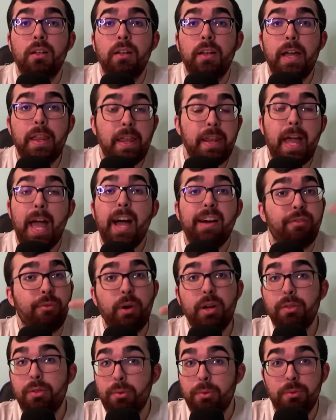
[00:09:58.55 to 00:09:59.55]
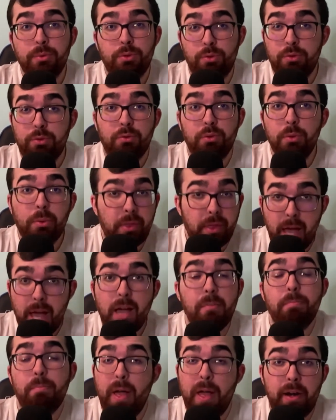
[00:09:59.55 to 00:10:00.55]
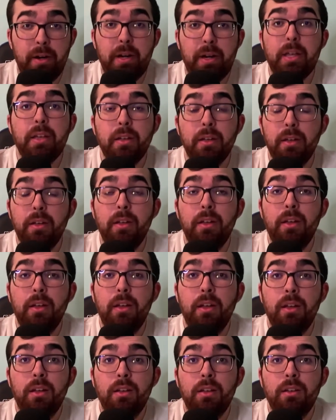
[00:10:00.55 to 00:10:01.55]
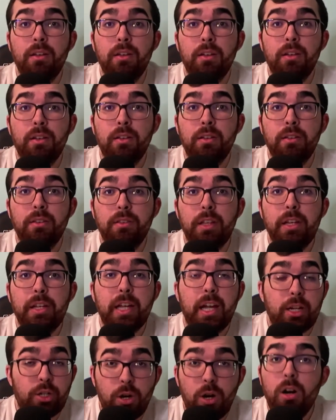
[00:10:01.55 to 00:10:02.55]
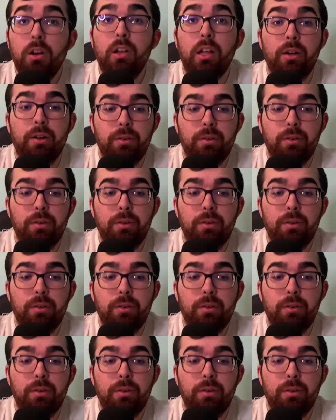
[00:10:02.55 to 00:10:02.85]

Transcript: And then halfway through that penalty, then you got Carlo.